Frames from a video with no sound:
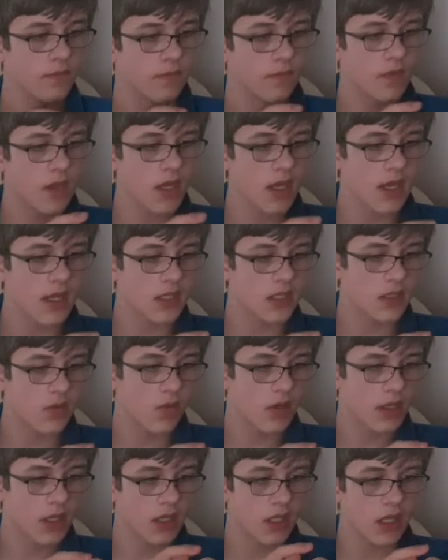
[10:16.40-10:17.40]
he's
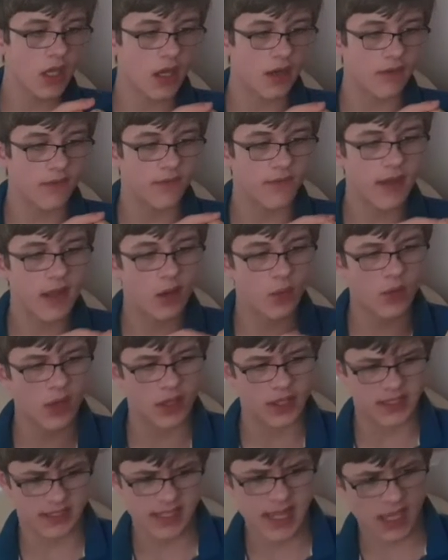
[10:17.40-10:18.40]
quite a young fella. Well,
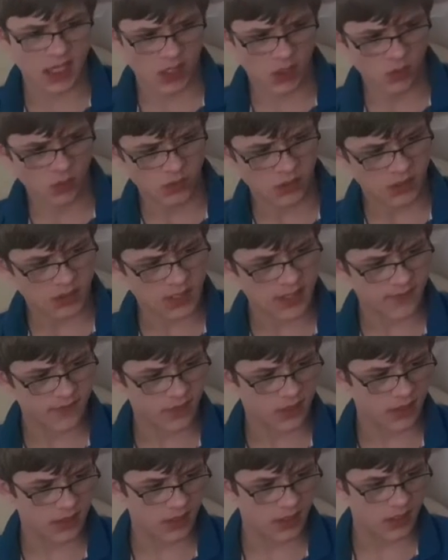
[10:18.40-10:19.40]
he's getting older,
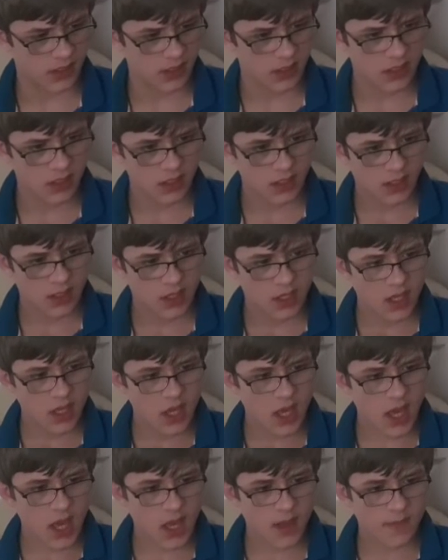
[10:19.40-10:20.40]
definitely.
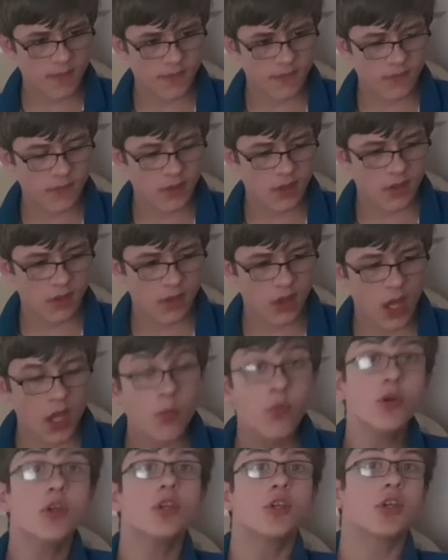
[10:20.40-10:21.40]
I
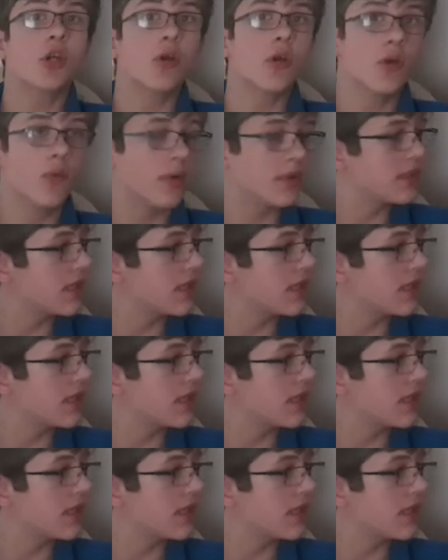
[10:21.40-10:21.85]
would show you his